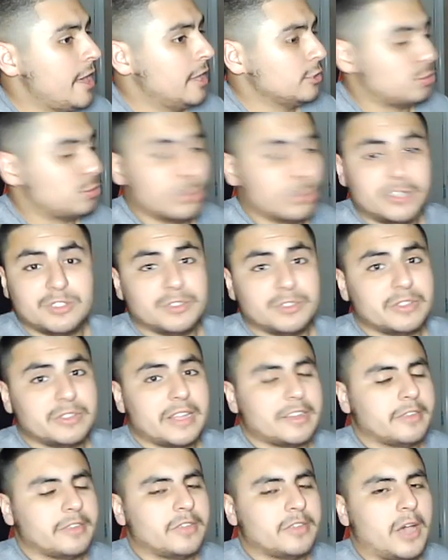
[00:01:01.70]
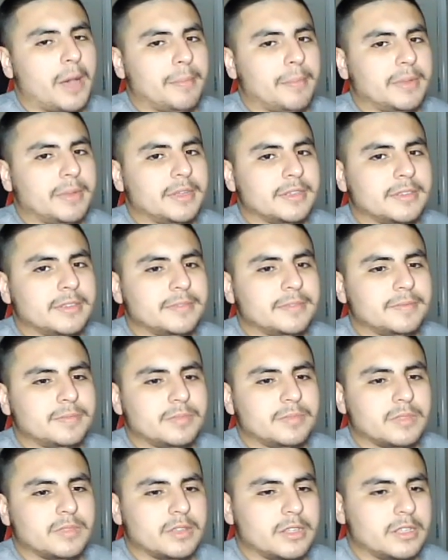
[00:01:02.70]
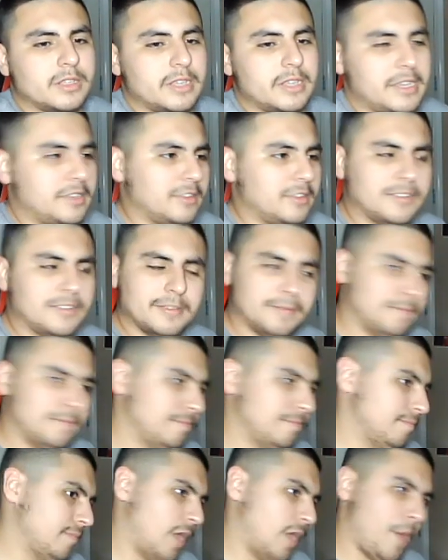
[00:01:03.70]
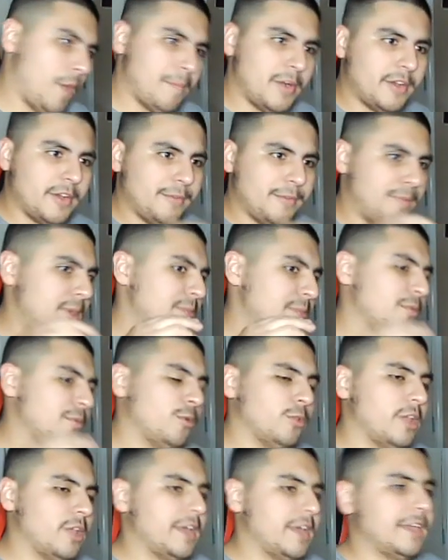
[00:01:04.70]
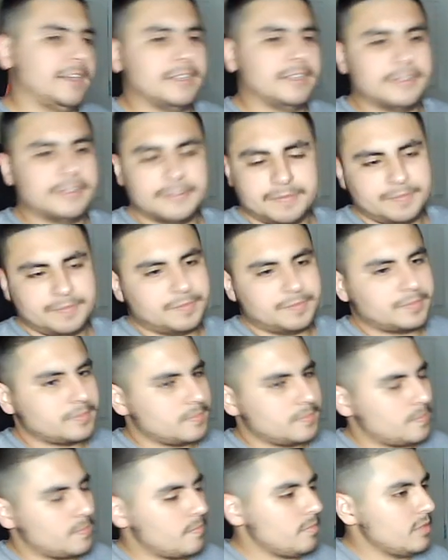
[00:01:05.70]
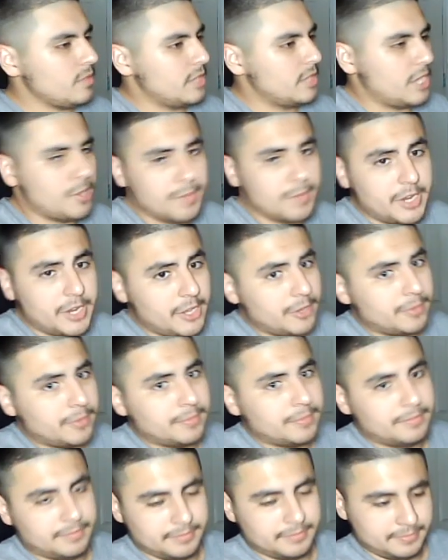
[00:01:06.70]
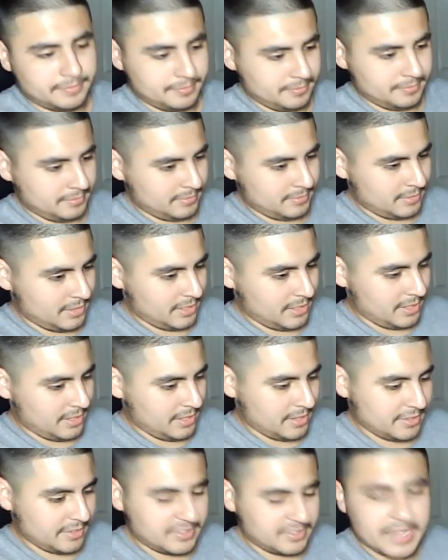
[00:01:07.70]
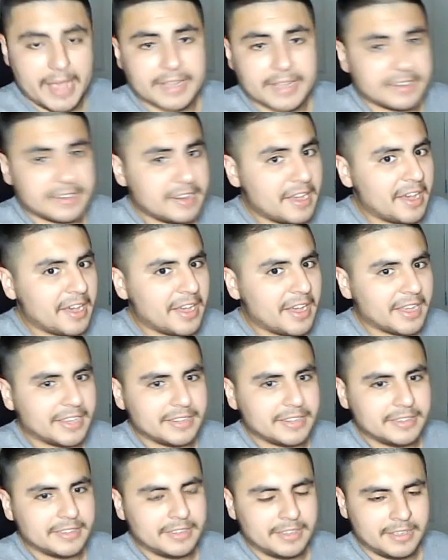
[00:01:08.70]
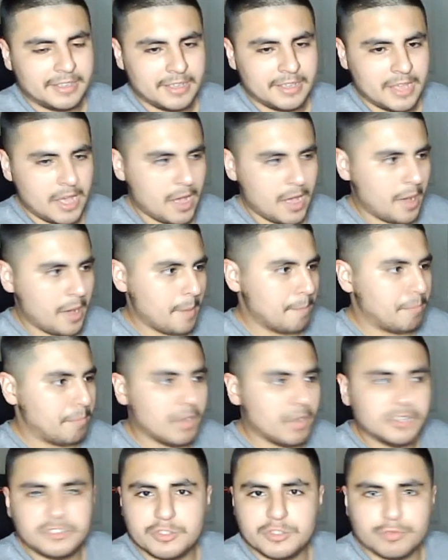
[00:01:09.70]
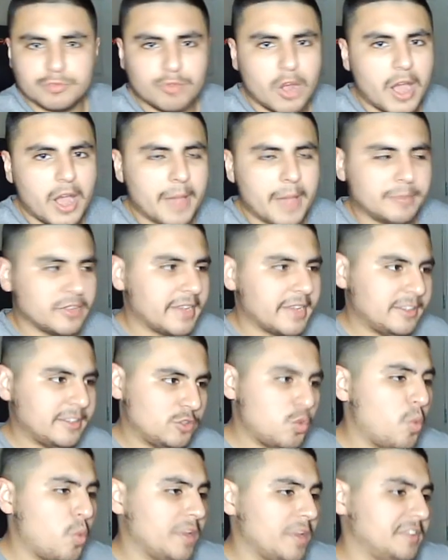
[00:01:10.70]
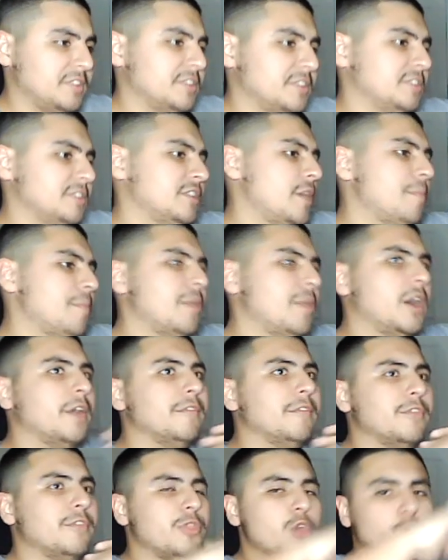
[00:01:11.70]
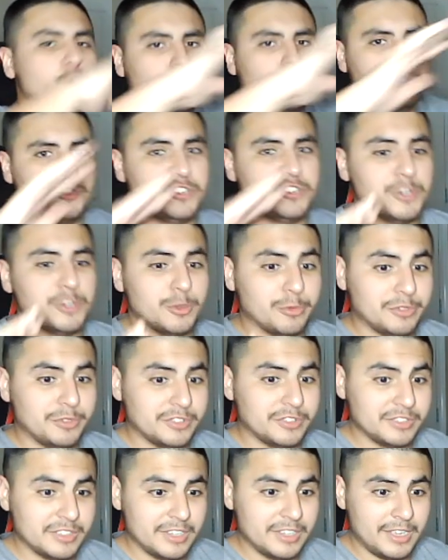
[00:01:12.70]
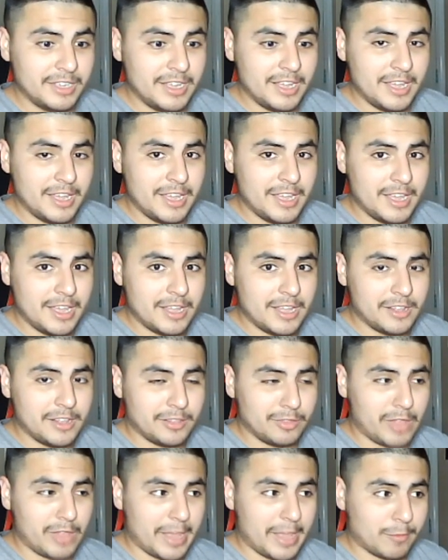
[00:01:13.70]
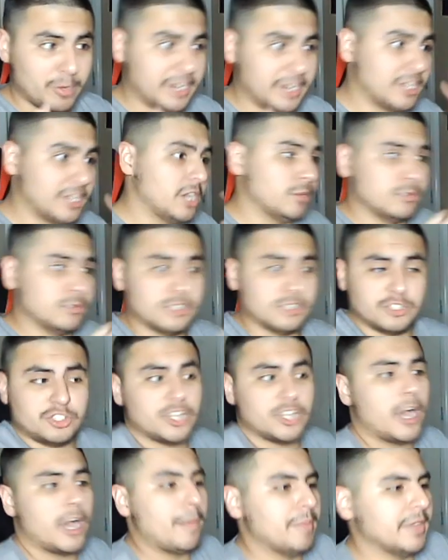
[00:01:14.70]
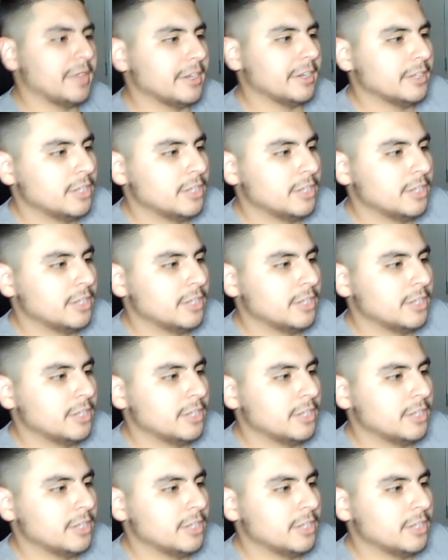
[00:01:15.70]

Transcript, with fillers: Twista's at the top. He's above people like Eminem, Tech N9ne, Busta Rhymes. Like, Twista's above those dudes, like, when it comes to chopping.